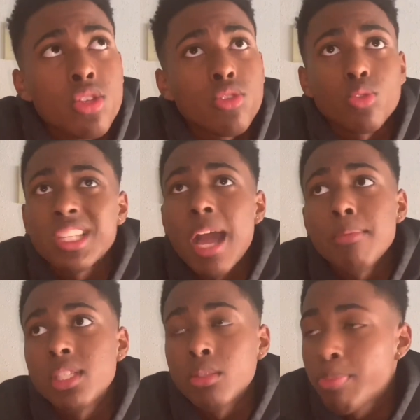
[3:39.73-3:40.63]
So
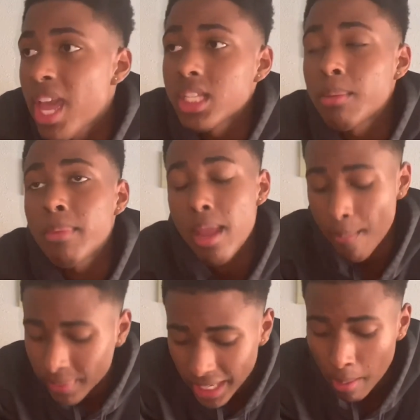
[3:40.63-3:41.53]
time just passed. I'm
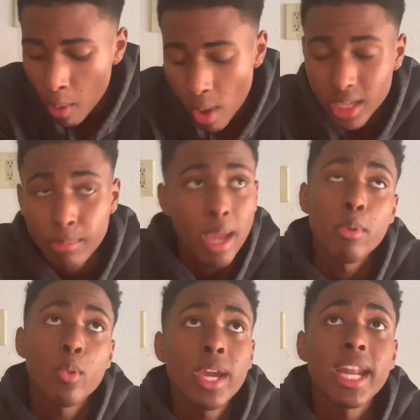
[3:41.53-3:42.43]
like, I'm looking at my watch. I'm
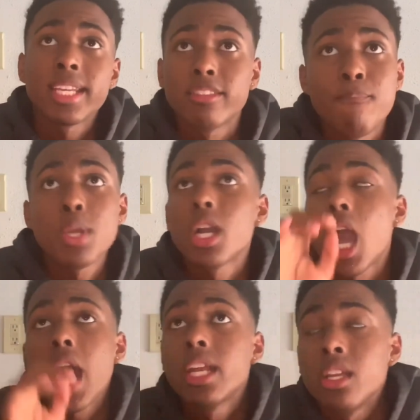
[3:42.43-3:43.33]
like, bro, we gotta get the
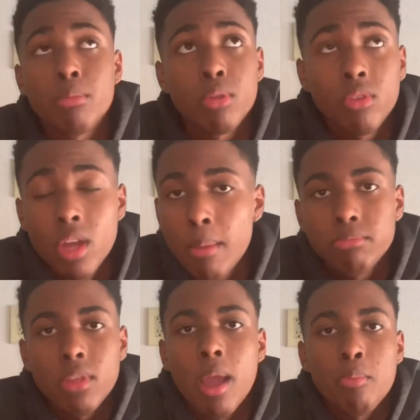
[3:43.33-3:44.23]
fuck out of here, bro.
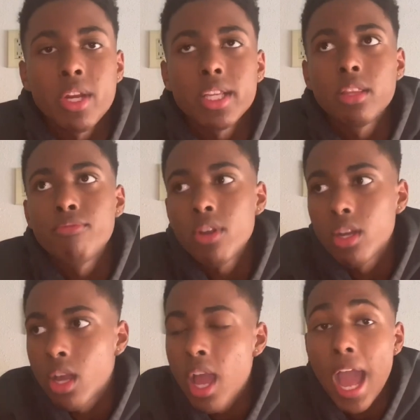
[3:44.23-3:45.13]
I'm ready to get the
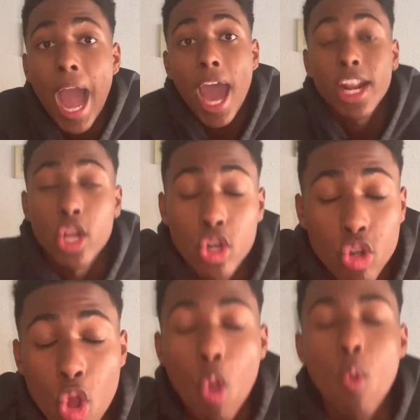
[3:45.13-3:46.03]
fuck out
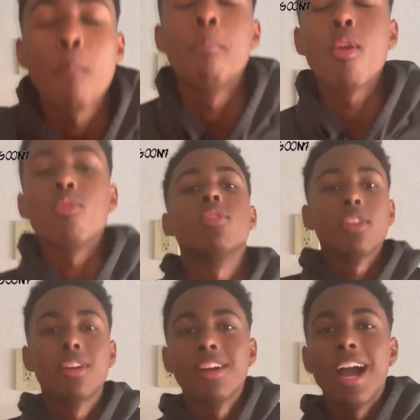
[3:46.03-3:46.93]
of nowhere, bro.
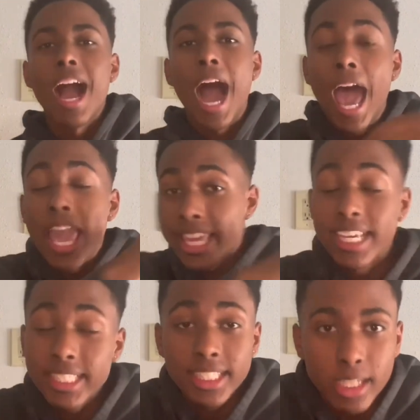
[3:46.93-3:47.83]

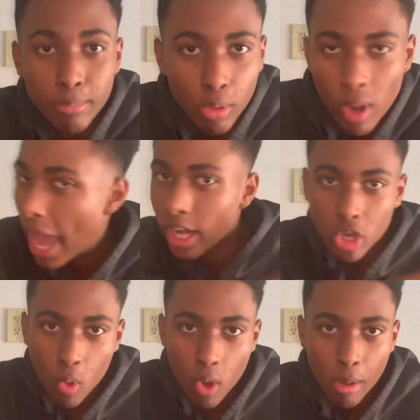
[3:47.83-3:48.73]
Instantly, bro, out
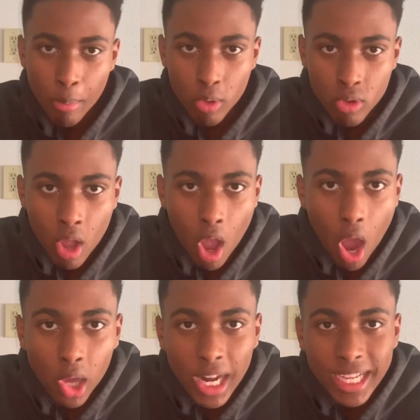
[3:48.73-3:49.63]
of nowhere, bro.
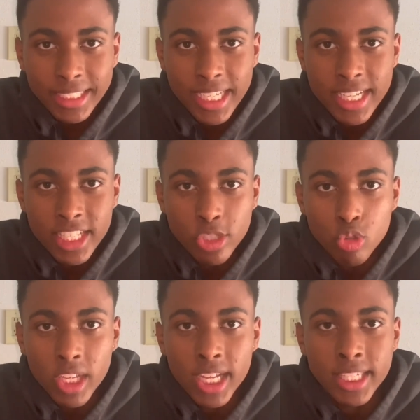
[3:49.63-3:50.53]
All I see is
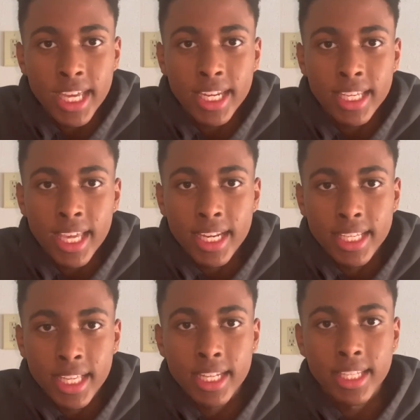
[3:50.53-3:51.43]
these two niggas
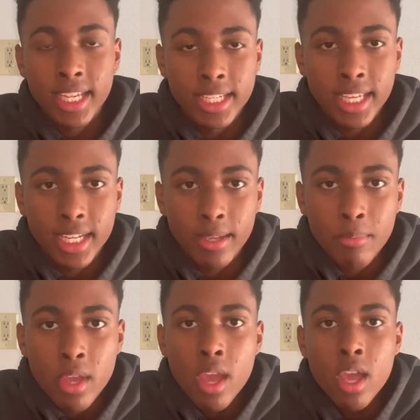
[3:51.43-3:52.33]
yelling.